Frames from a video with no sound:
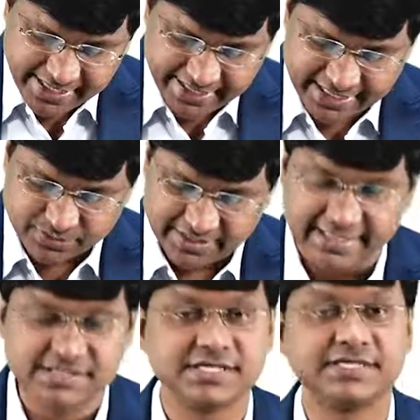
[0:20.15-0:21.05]
and as well
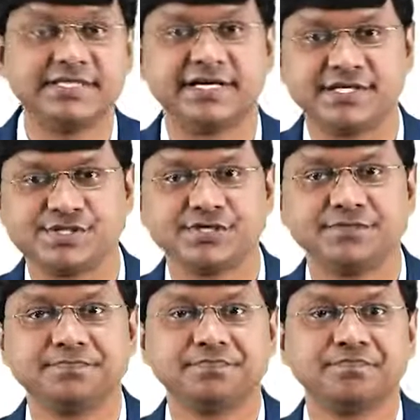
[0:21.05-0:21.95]
as the wrist.
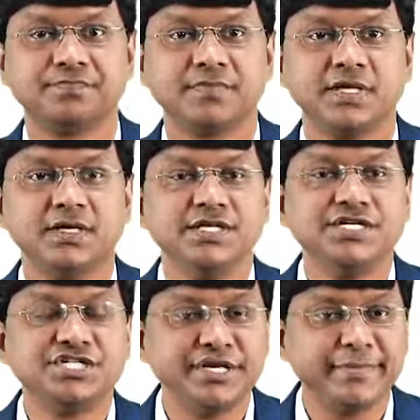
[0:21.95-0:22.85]

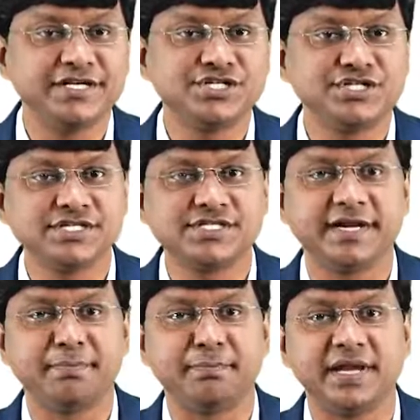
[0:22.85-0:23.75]
She mentions
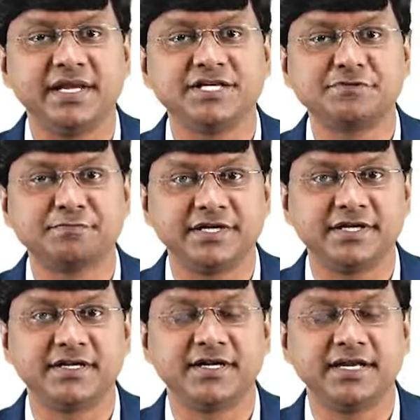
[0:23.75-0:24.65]
that pain is
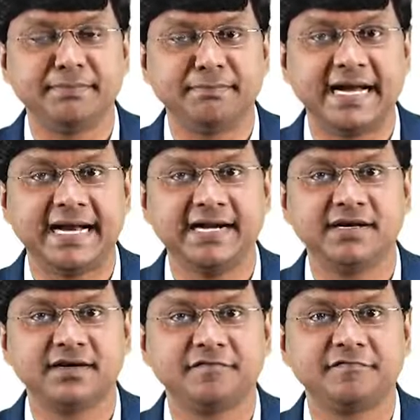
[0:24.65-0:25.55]
particularly bad
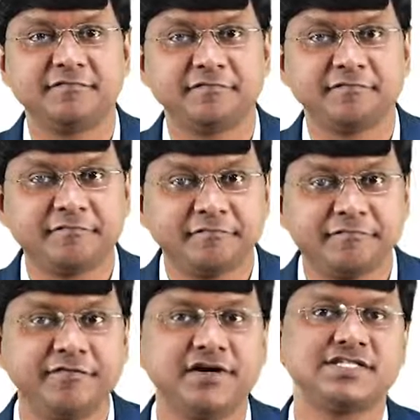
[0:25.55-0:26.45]

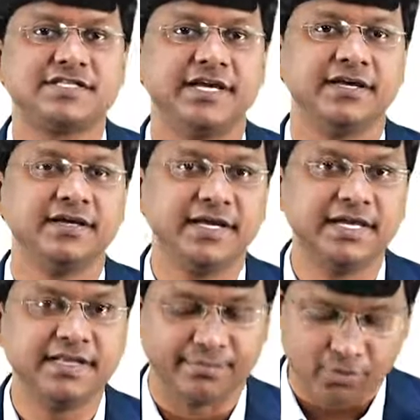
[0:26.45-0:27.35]
first thing
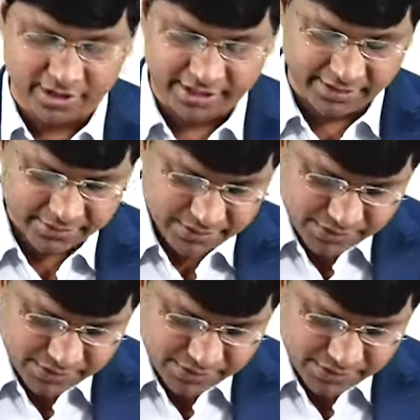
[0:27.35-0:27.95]
in the morning.